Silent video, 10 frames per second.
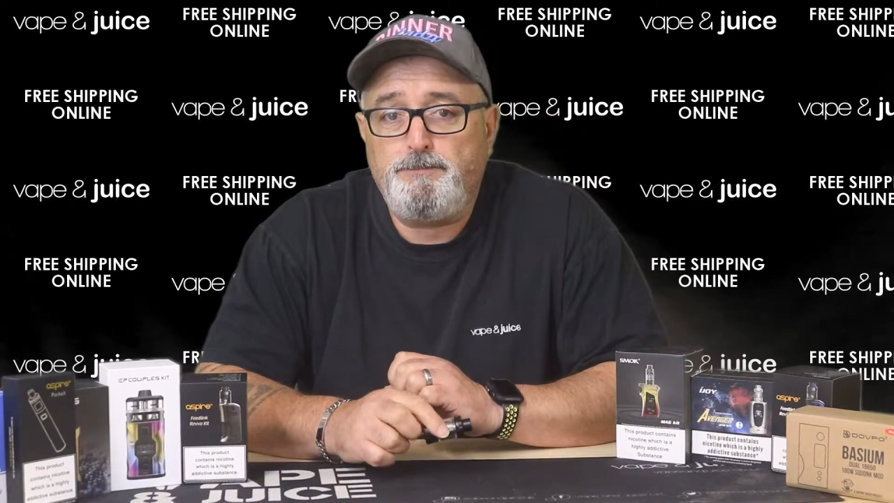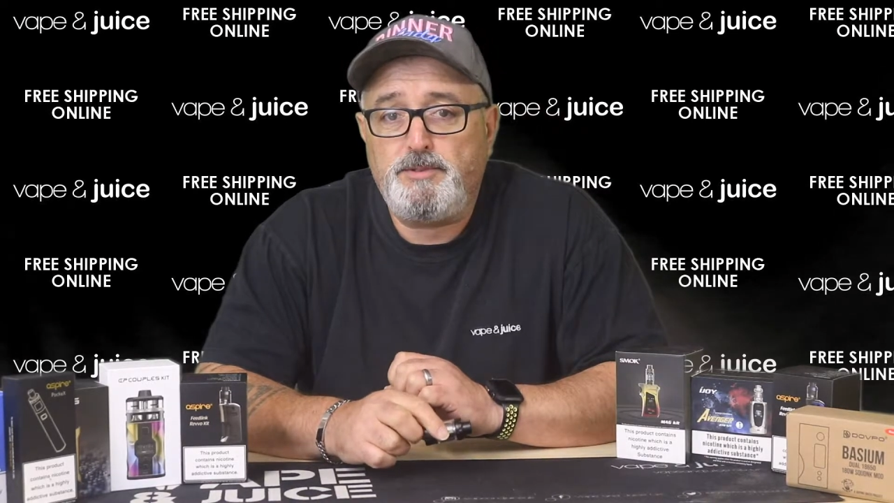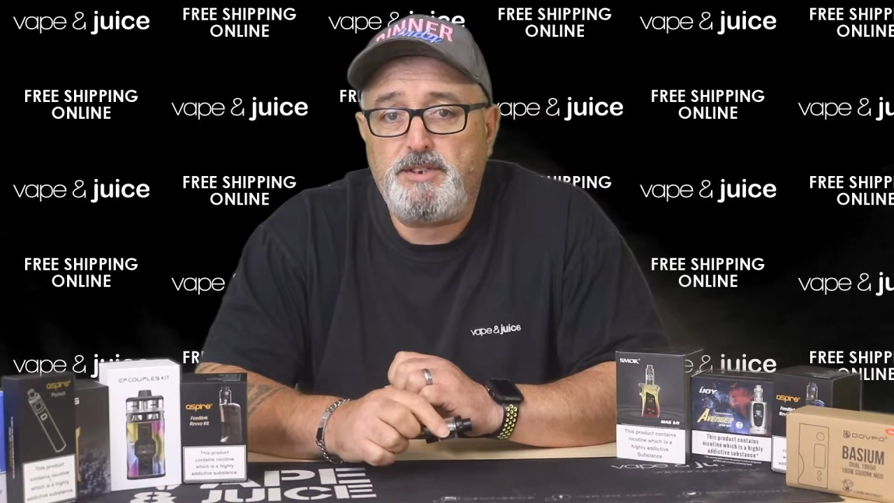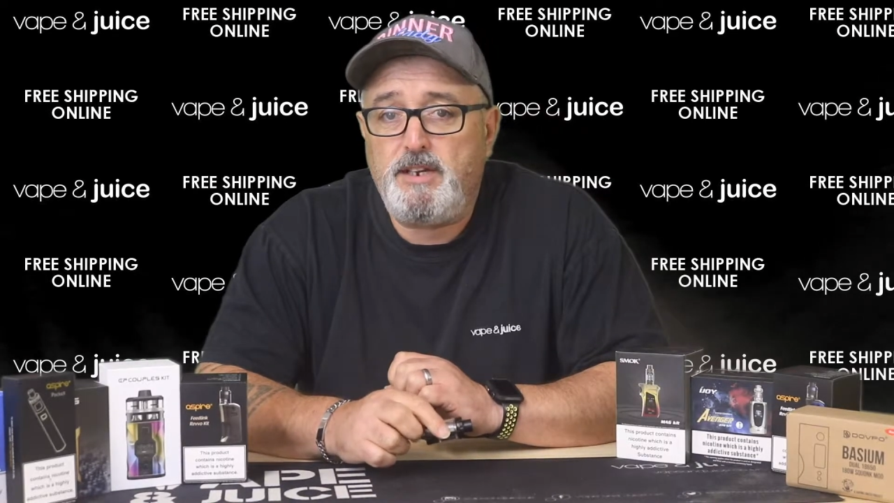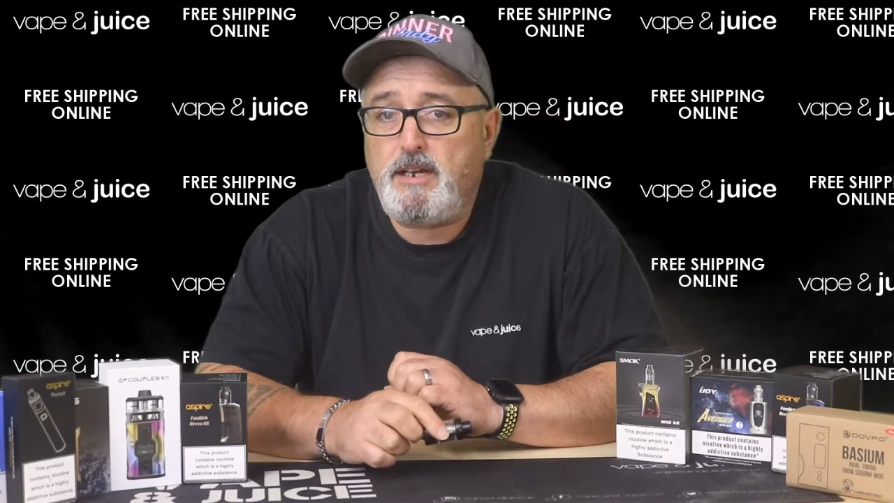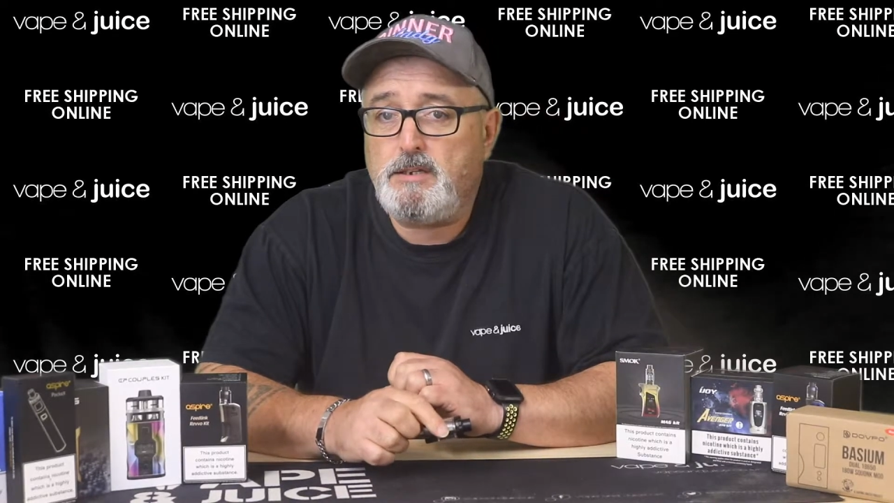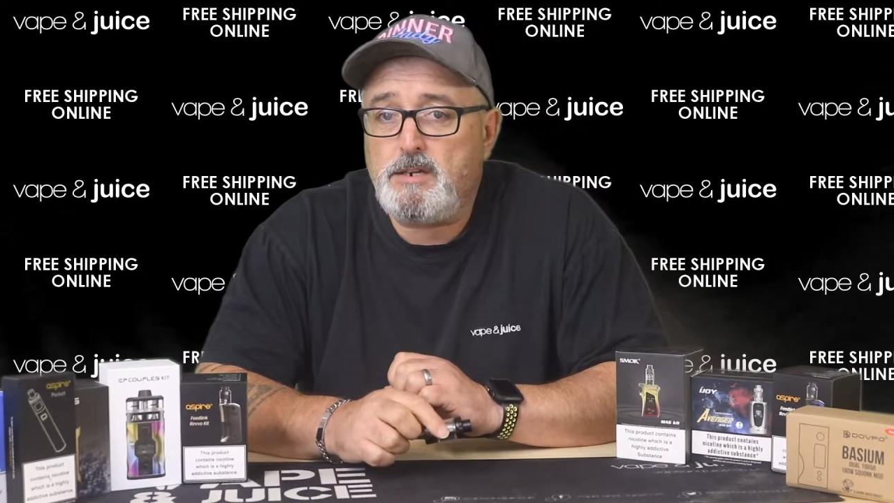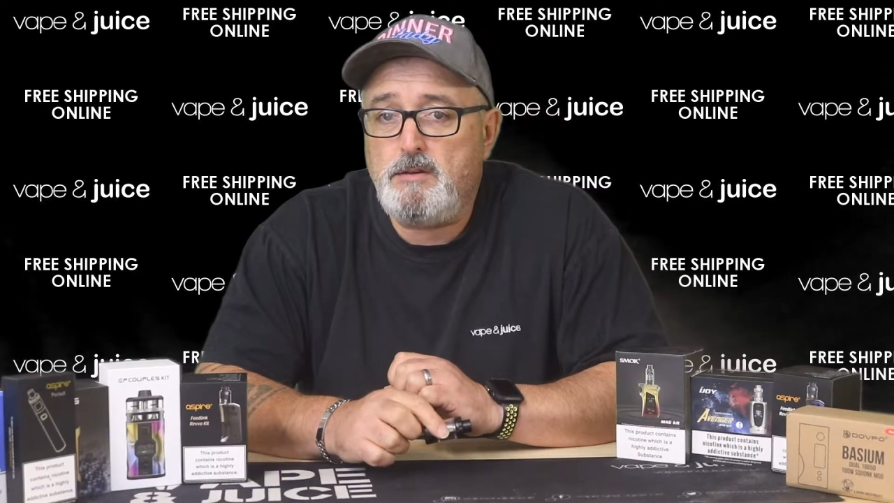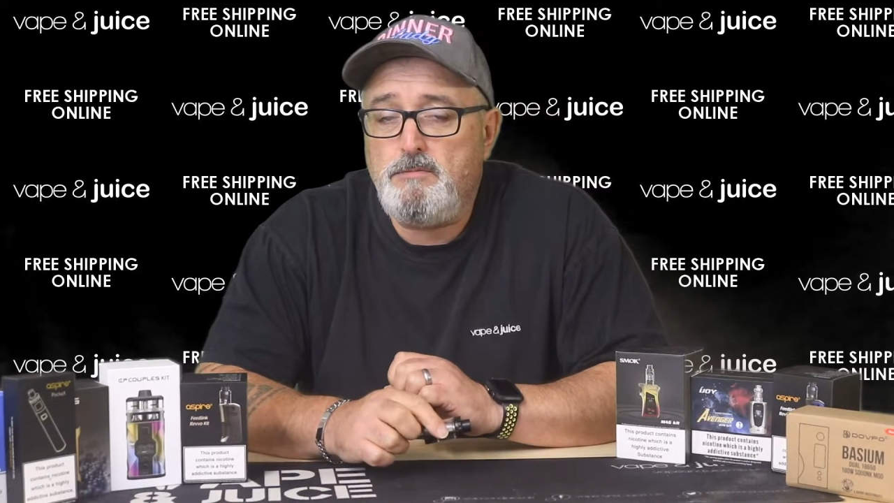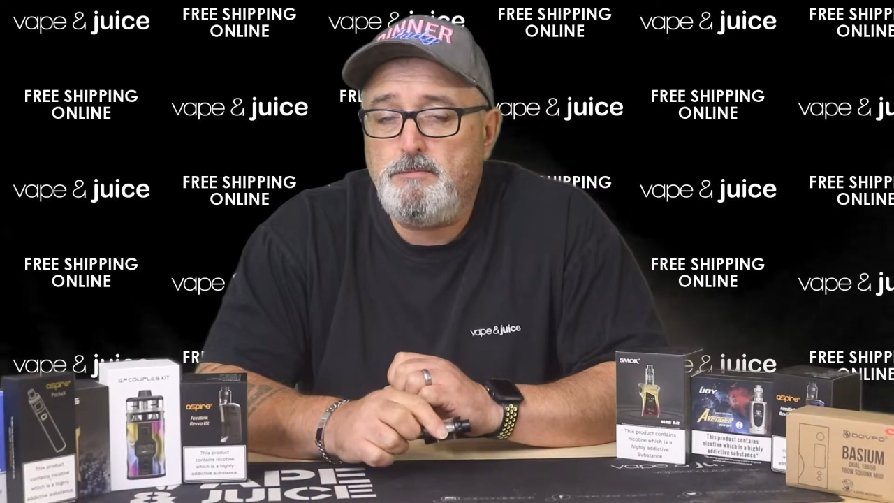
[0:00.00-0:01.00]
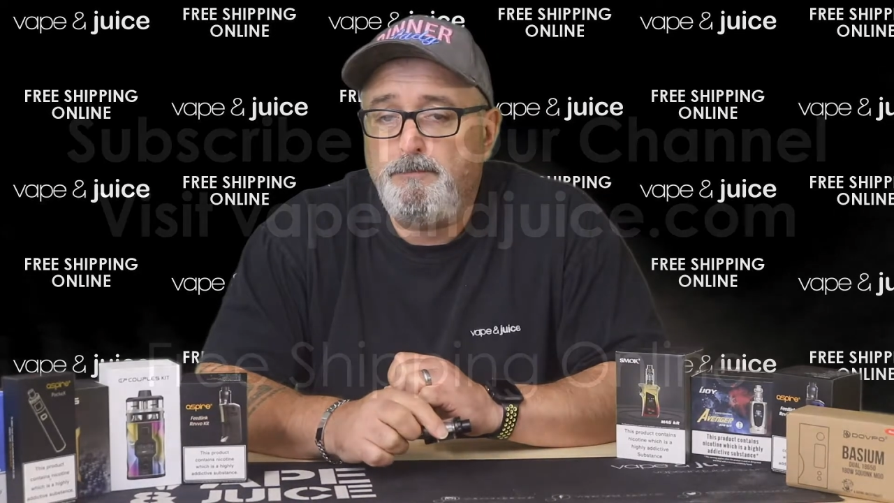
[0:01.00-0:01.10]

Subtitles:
See you again soon.